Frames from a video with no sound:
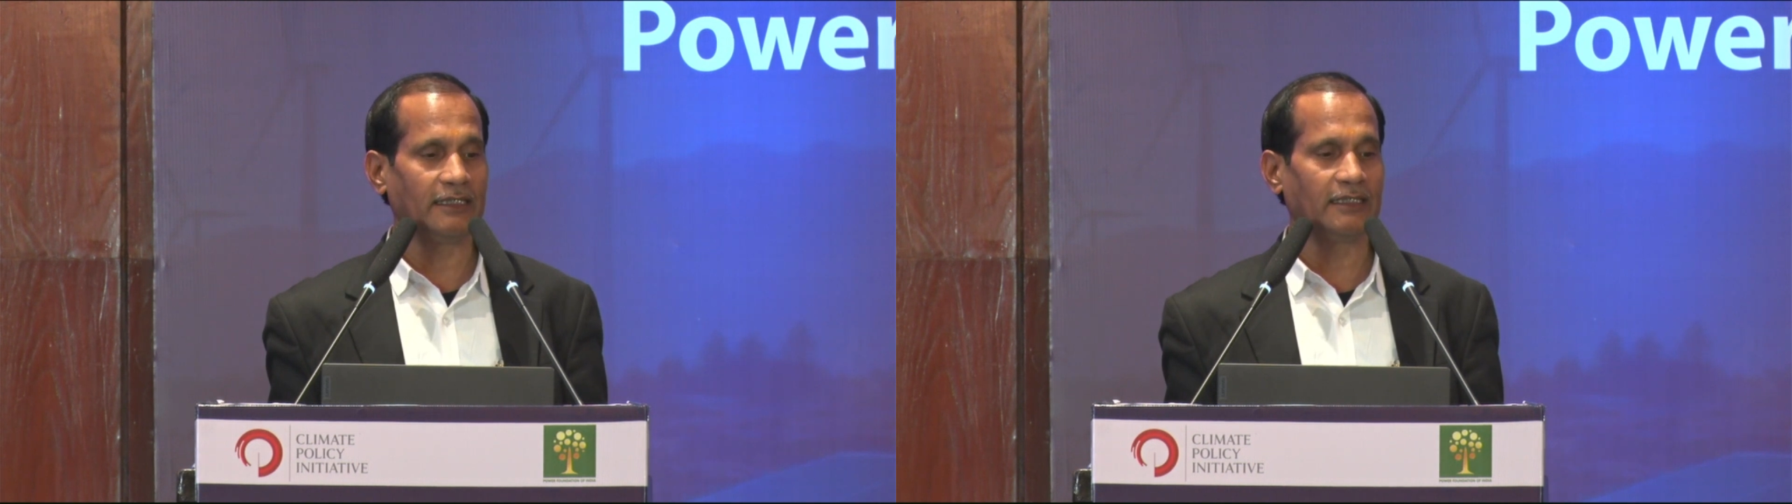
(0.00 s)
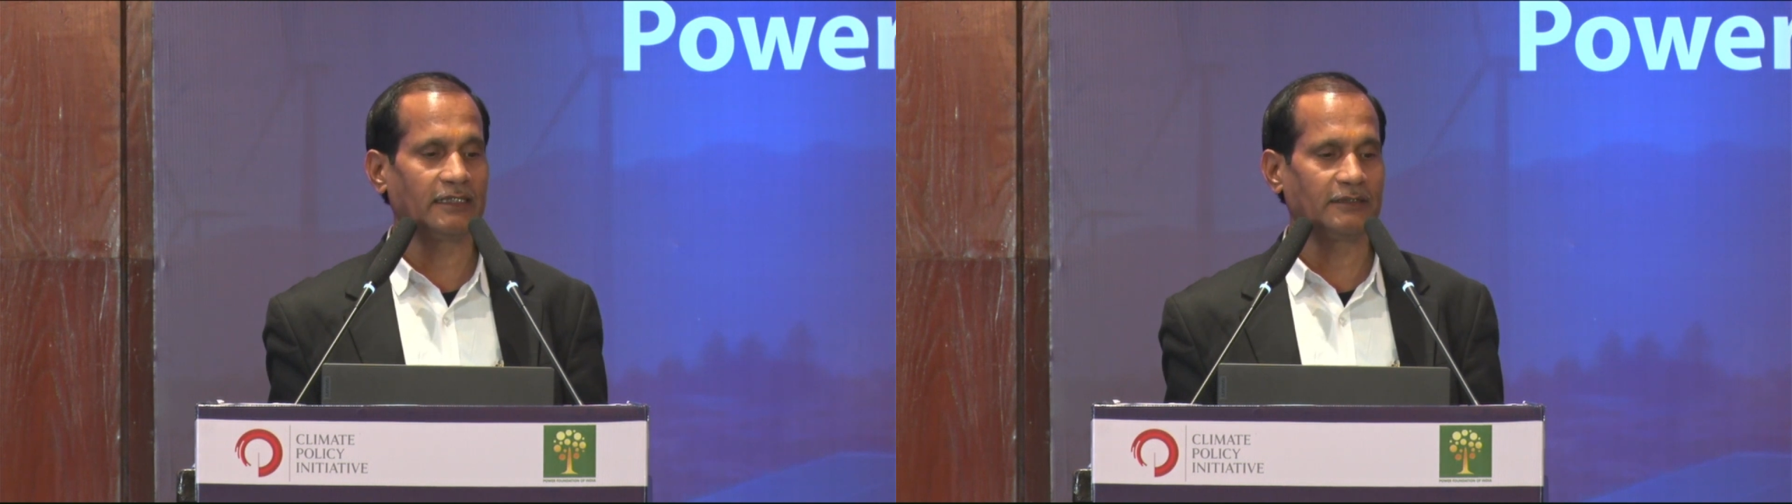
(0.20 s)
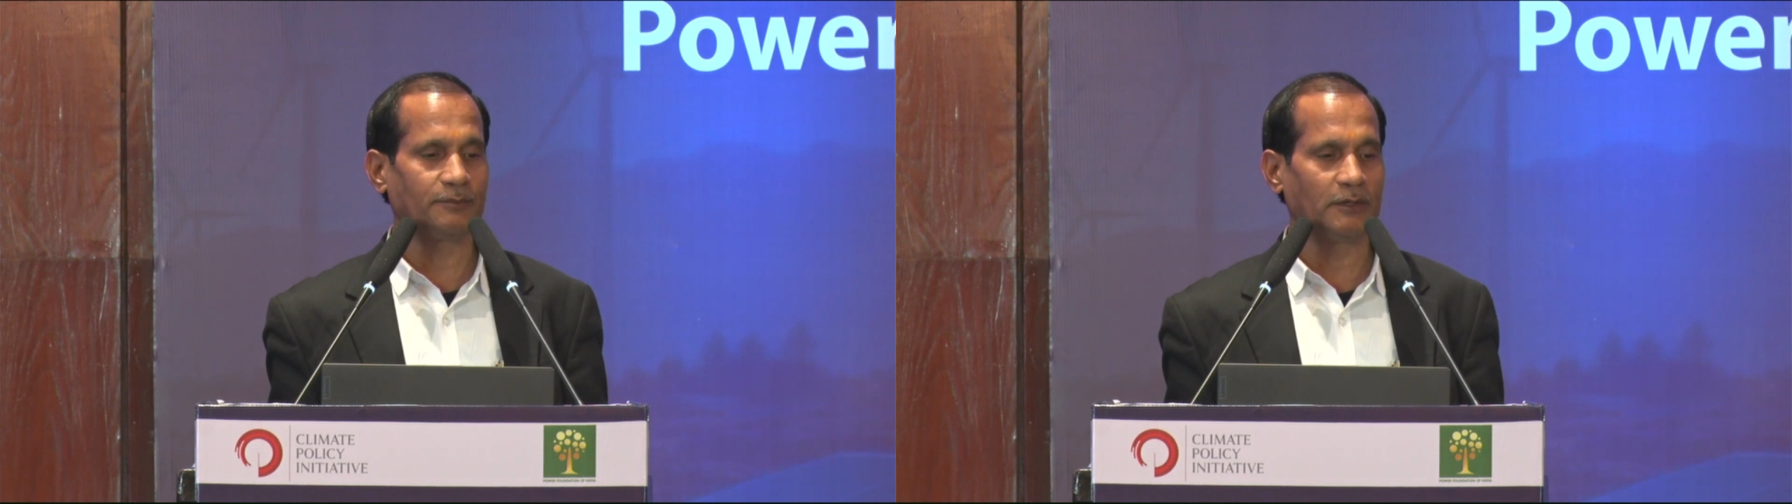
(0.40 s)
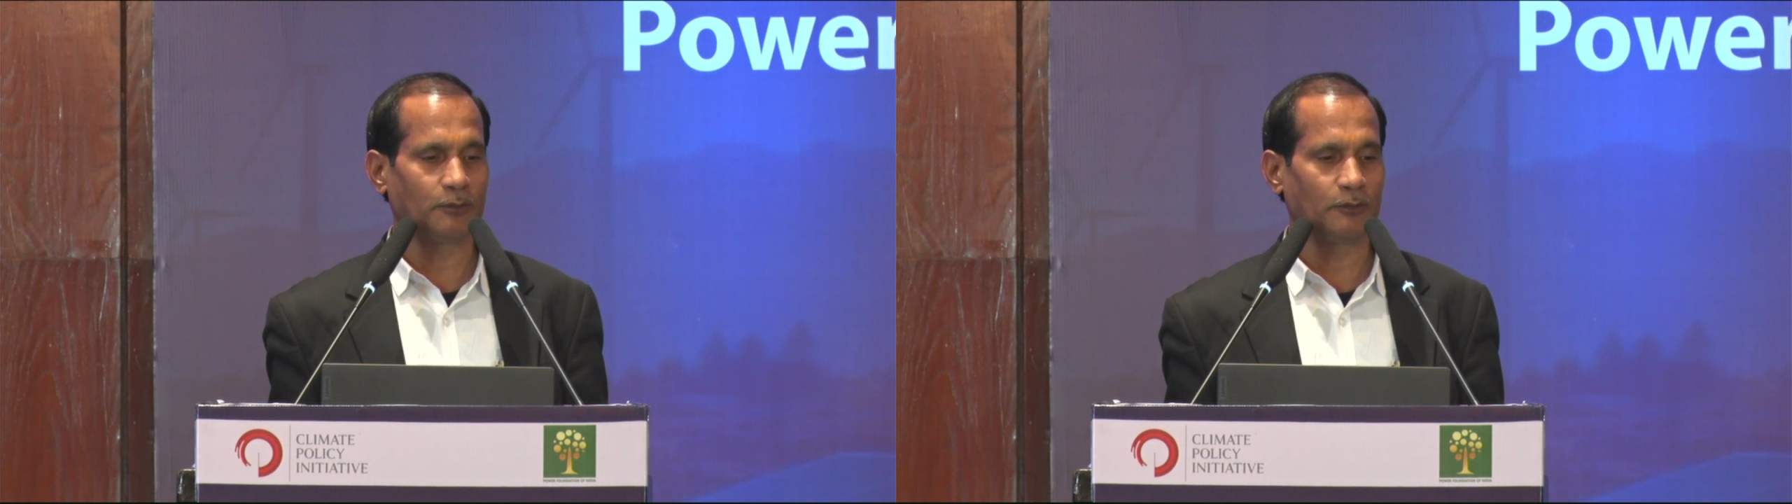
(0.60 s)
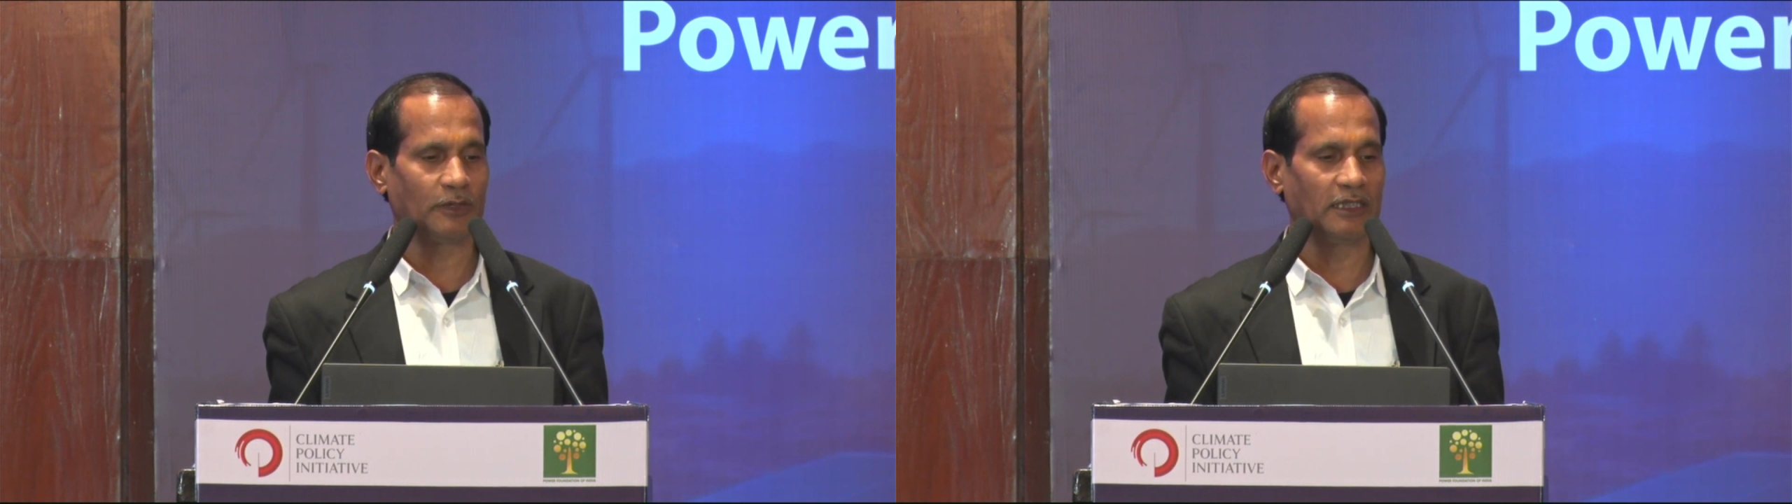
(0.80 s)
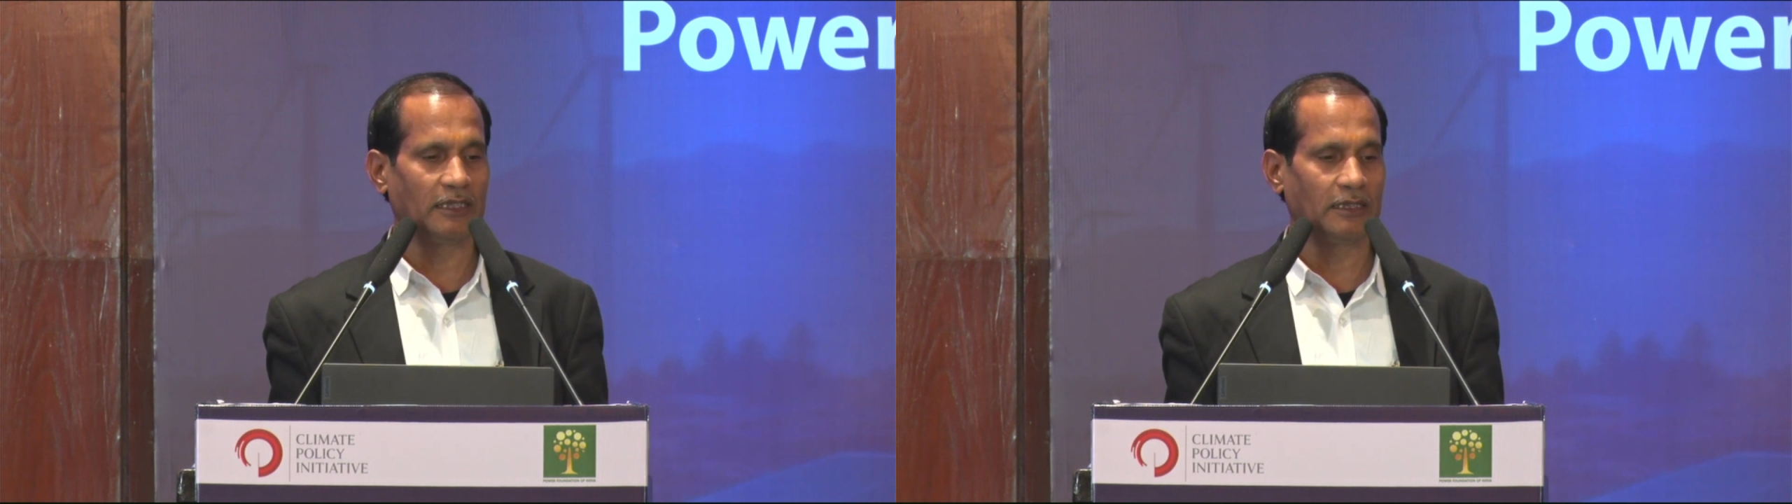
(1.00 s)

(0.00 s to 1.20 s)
has been provided.